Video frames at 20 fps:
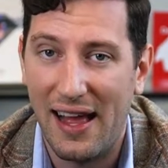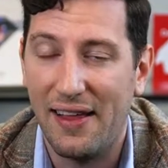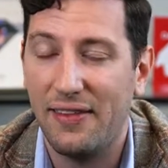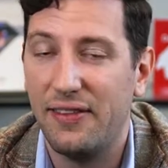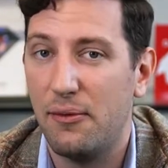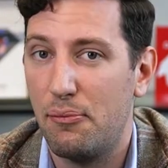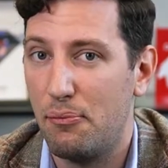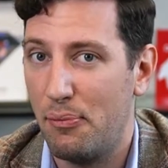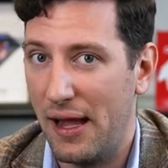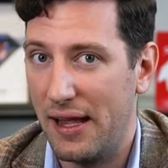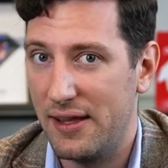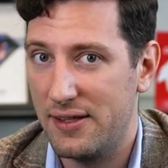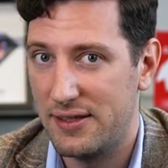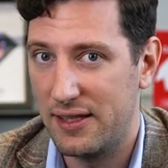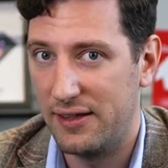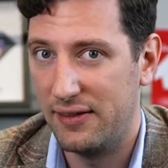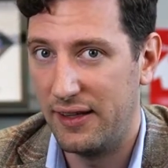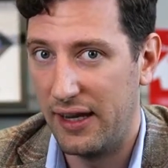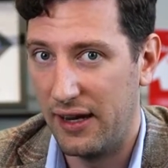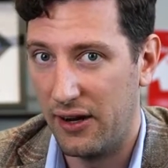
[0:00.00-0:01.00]
and the pains
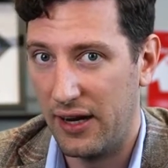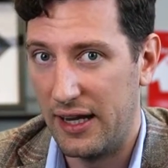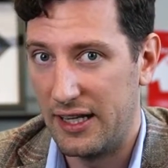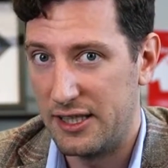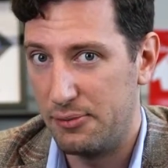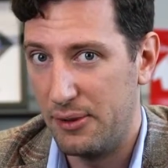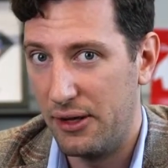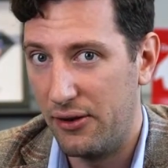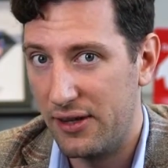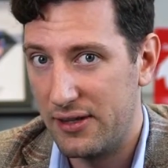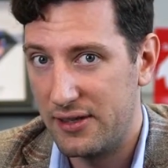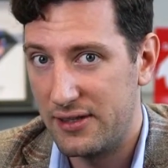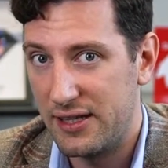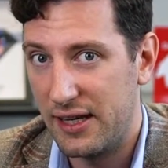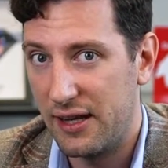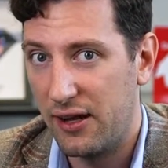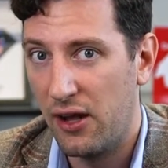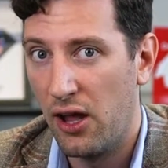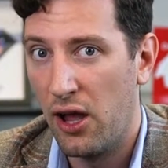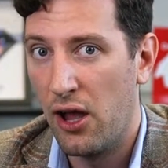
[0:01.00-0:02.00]
that they're
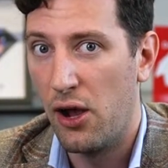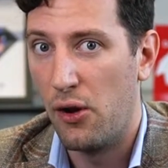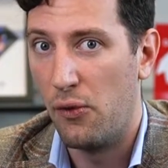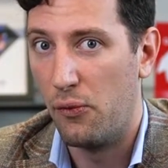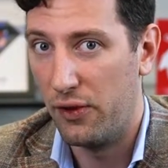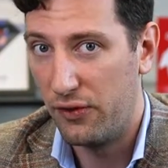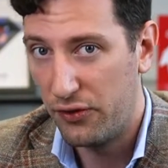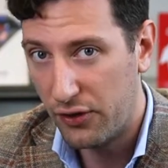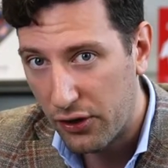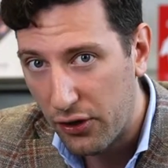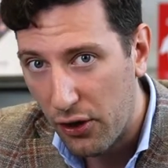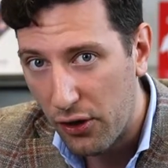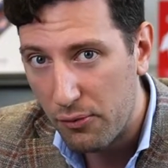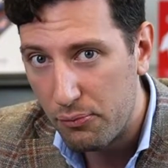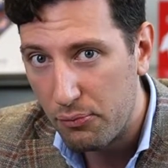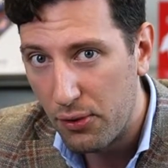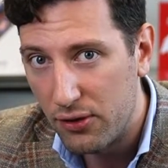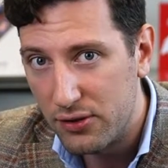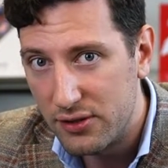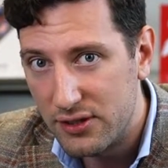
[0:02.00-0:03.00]
experiencing with the
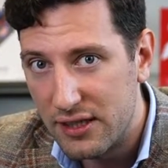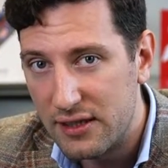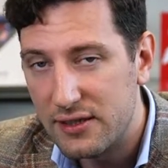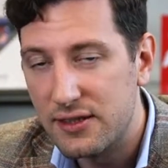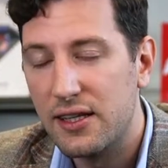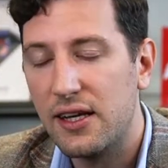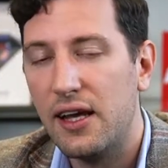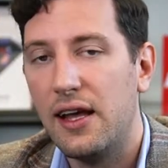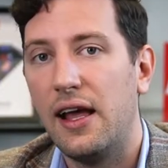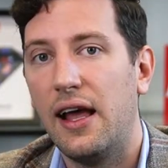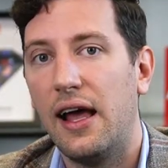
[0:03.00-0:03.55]
current process.